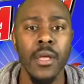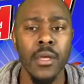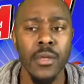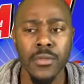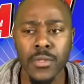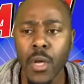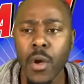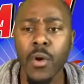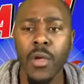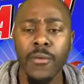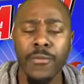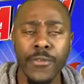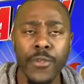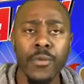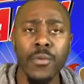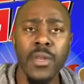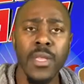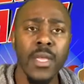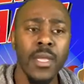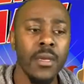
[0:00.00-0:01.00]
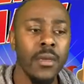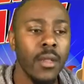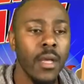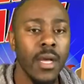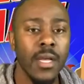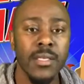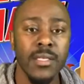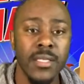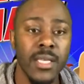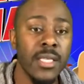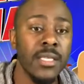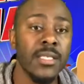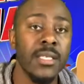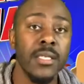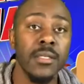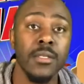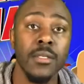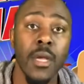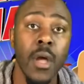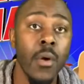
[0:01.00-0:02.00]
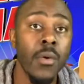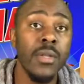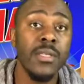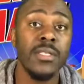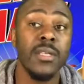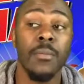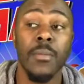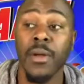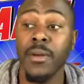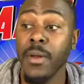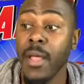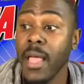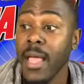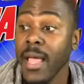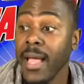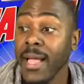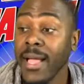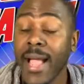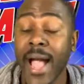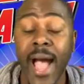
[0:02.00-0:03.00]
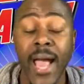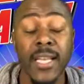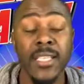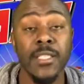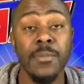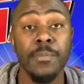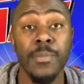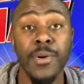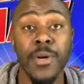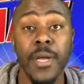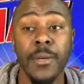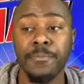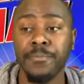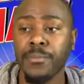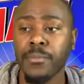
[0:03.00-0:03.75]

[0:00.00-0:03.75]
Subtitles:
So if you need assistance, go to someone. God has put